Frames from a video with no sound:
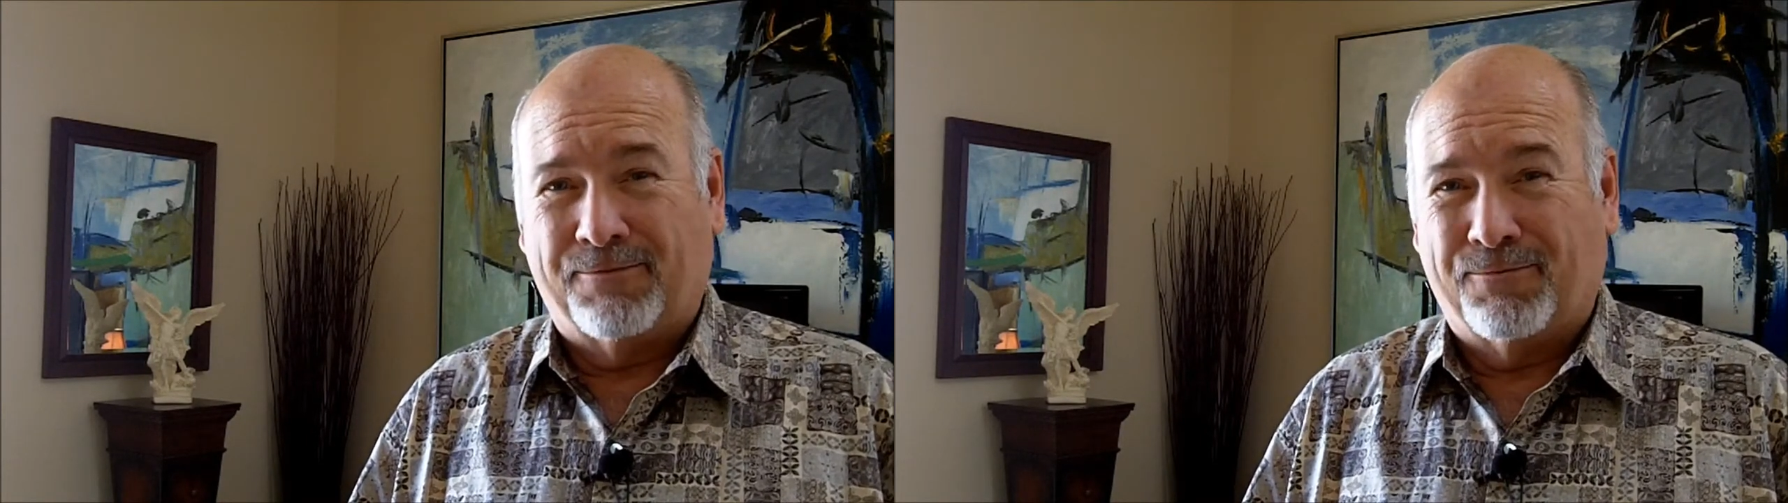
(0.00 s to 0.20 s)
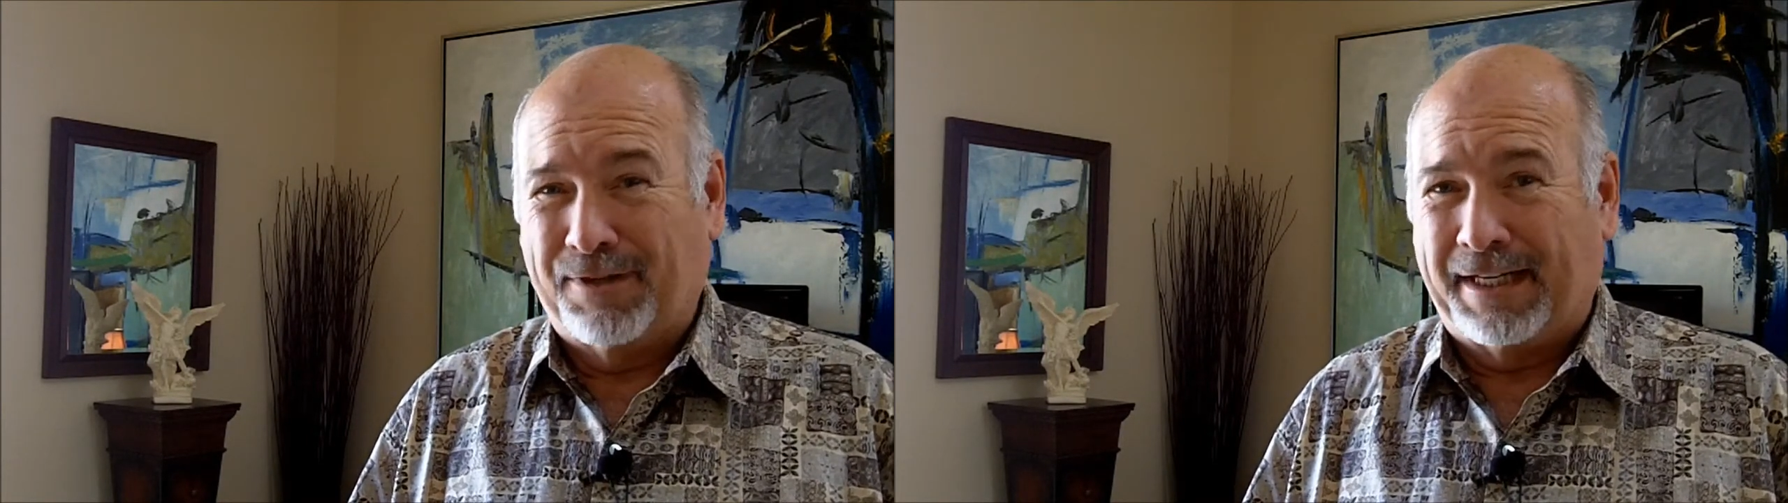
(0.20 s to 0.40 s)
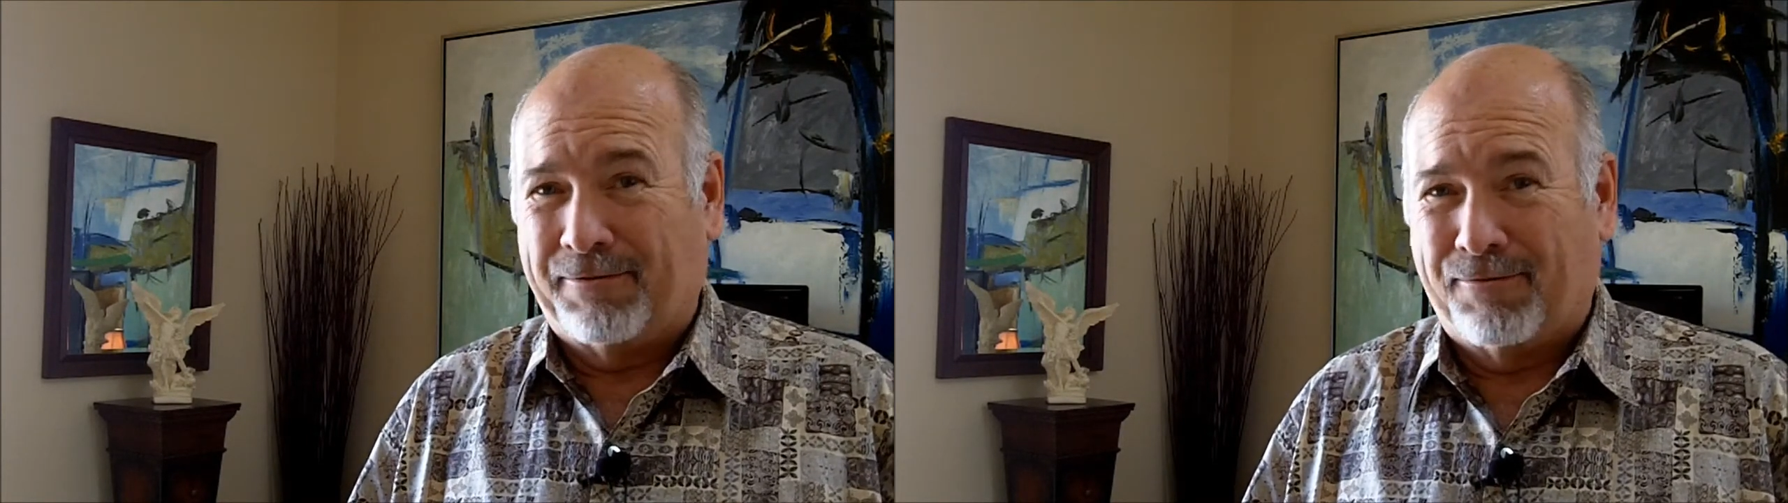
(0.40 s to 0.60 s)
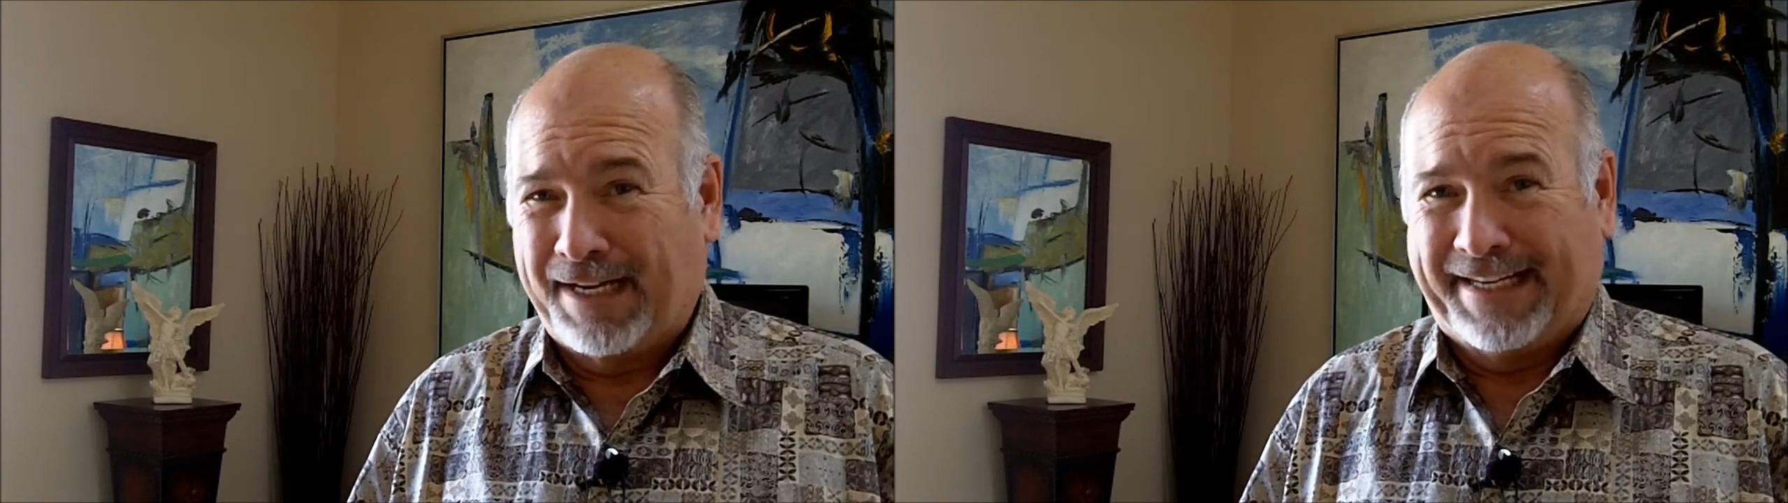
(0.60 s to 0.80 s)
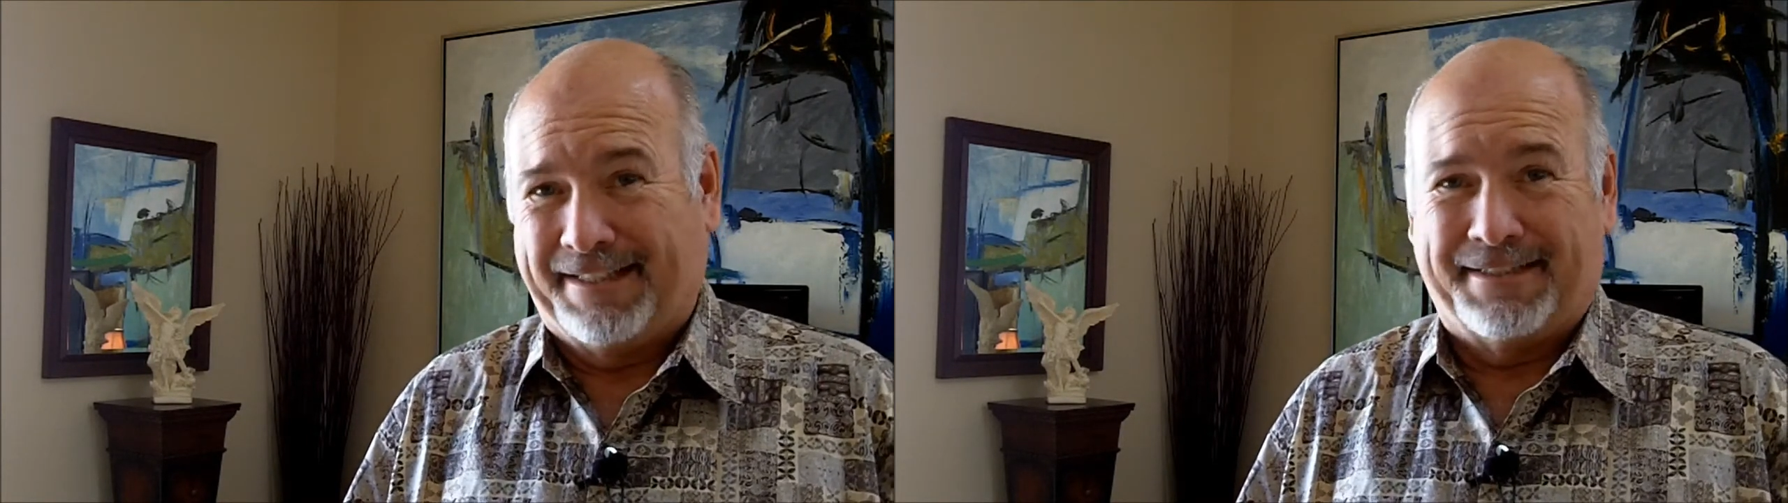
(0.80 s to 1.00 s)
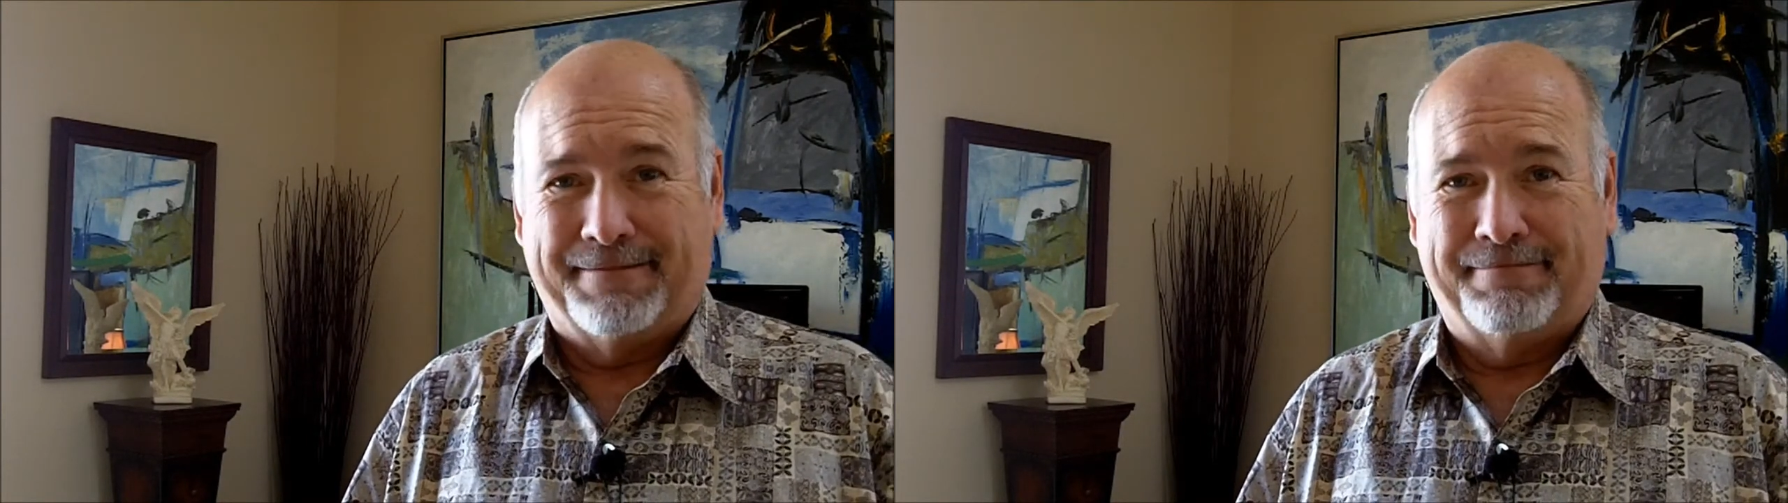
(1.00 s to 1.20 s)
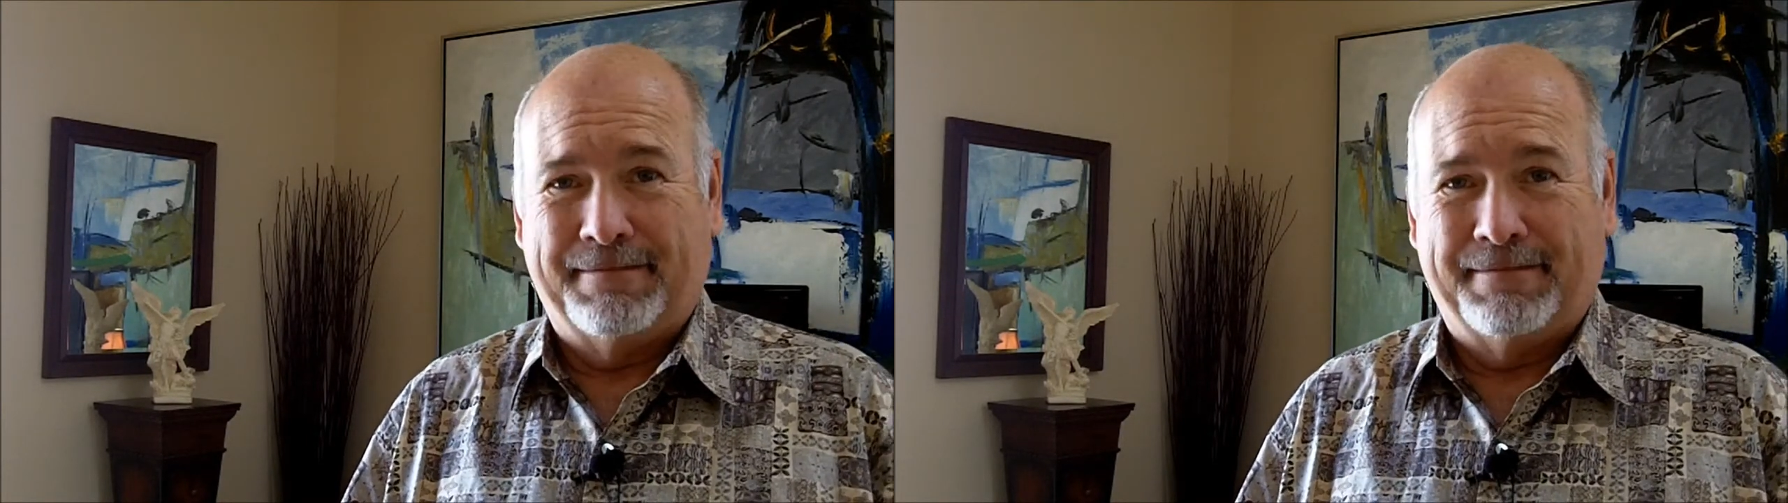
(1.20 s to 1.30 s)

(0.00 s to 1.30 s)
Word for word: really right.